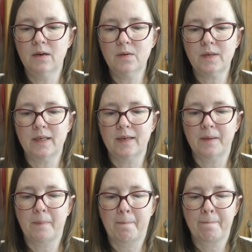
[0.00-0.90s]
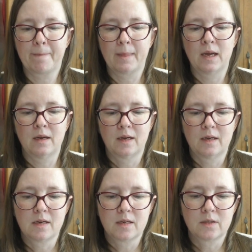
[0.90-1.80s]
Okay,
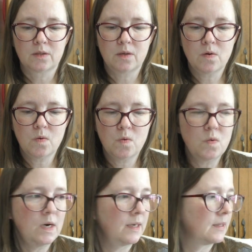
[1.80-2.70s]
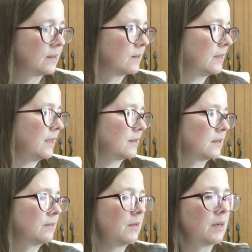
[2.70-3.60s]
so
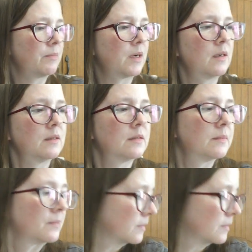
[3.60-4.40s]
next in my pile,